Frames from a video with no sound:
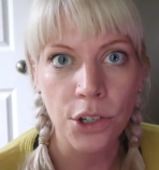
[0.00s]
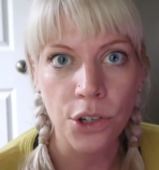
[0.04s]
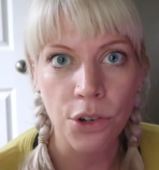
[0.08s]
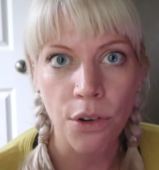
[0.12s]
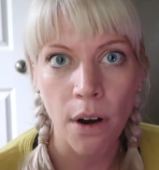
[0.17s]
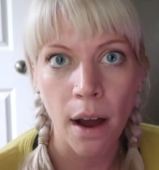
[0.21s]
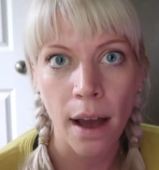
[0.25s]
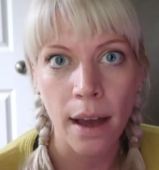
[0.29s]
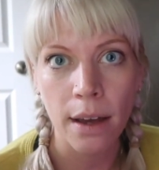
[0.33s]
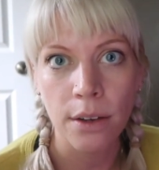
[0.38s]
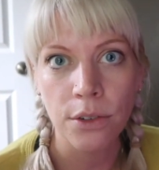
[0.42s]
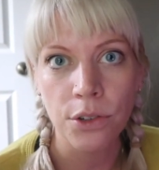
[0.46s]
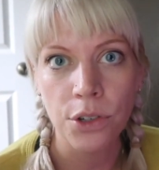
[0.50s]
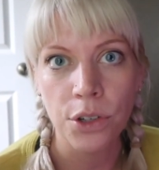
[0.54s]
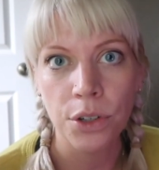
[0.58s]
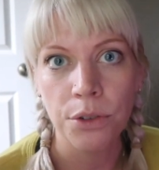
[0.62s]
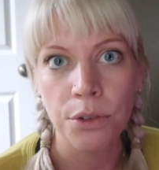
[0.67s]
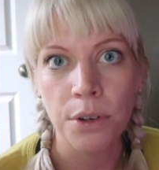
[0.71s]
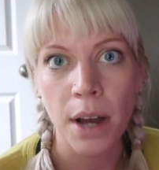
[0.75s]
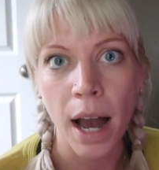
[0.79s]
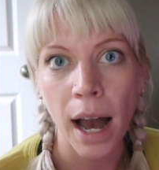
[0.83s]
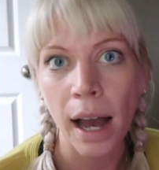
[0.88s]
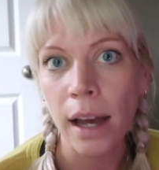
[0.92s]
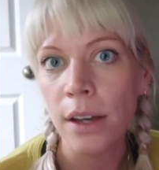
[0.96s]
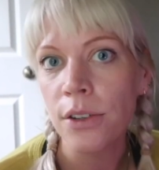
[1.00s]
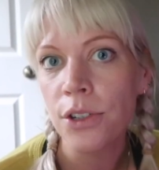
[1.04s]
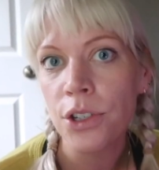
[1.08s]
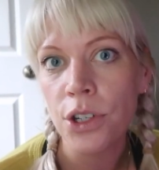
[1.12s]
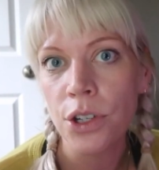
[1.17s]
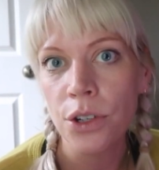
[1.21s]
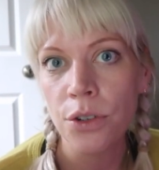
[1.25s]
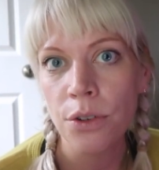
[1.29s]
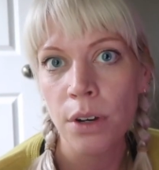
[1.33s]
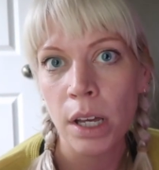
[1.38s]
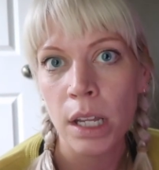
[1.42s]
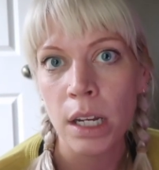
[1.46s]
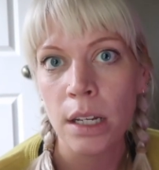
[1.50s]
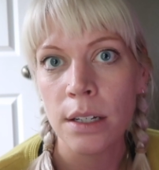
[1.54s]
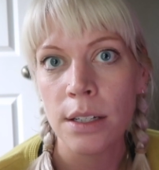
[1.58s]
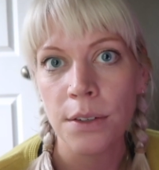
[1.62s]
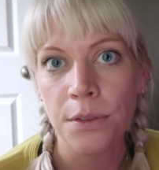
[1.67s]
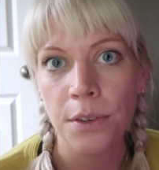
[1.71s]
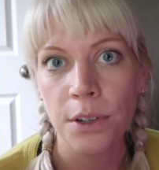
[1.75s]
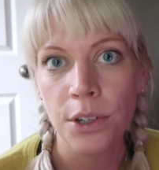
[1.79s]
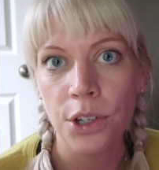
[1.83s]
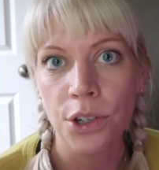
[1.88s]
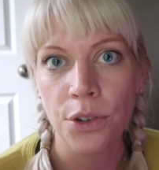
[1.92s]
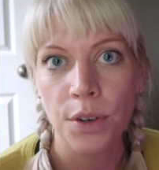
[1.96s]
trying to guide you in a
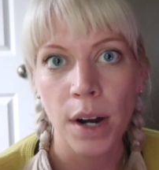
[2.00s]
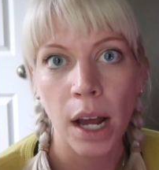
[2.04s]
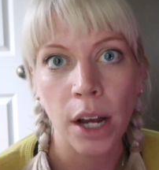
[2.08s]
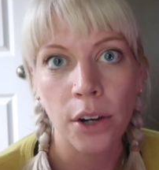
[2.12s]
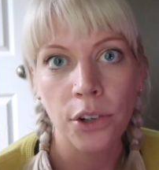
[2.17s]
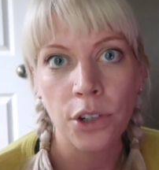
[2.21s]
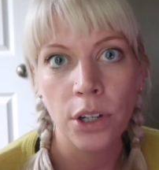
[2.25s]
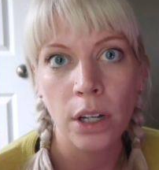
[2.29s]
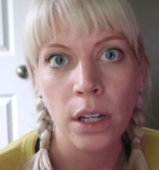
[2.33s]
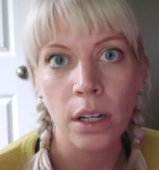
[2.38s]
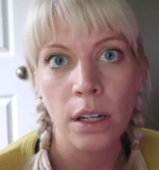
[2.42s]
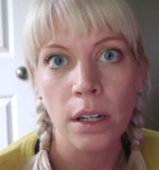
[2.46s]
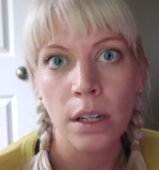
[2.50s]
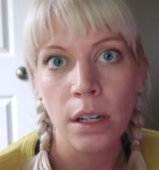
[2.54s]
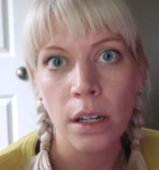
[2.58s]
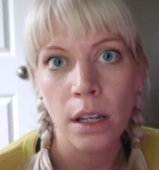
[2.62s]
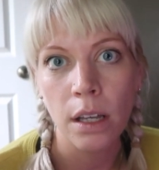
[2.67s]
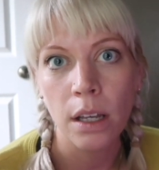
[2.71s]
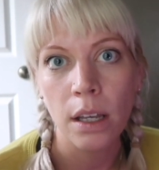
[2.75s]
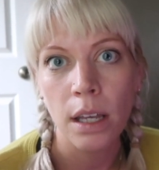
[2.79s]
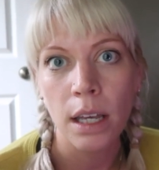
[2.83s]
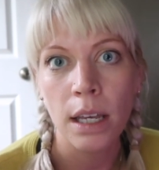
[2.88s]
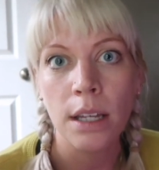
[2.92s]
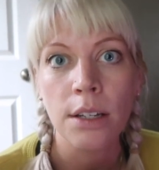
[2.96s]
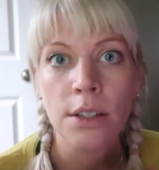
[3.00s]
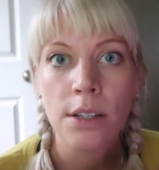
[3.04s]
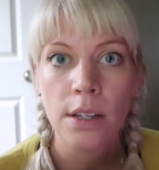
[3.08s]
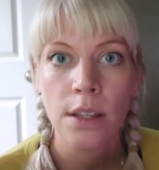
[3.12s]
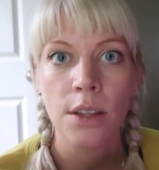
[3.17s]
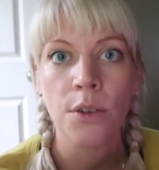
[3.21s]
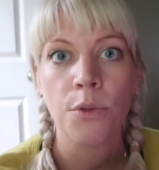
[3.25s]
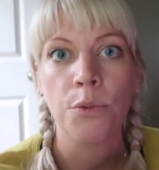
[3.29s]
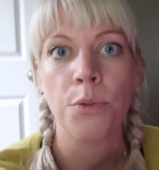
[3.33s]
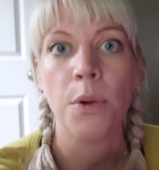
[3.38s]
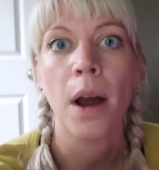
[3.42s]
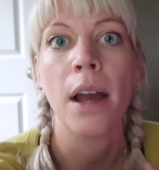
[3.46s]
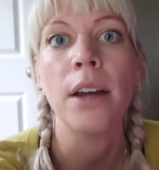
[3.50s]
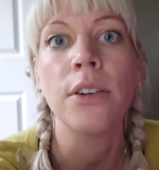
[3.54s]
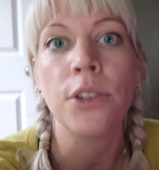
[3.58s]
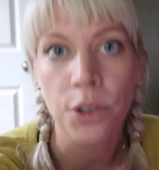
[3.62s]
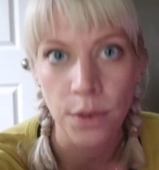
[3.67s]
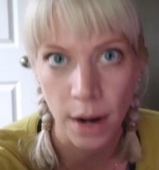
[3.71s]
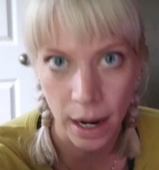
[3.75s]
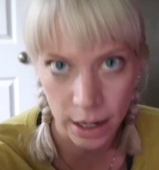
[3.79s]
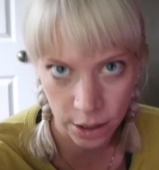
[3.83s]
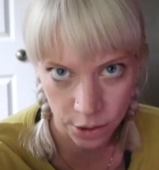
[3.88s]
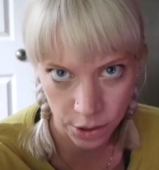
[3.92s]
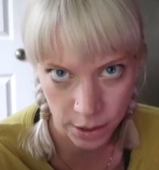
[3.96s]
different direction into the right
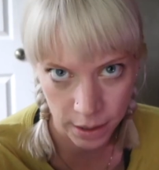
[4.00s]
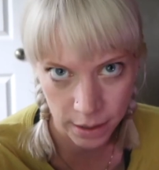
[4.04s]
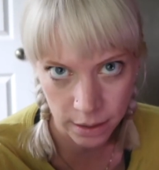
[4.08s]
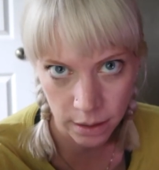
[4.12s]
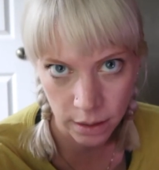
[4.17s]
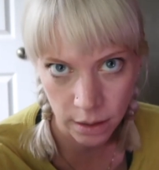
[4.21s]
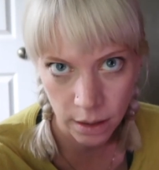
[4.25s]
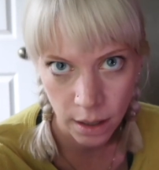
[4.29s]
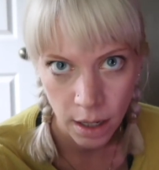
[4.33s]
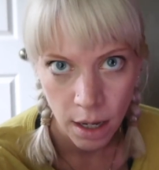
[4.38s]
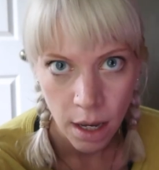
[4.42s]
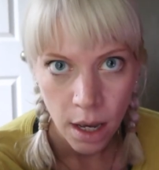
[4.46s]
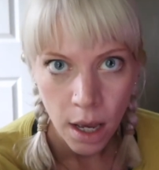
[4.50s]
direction.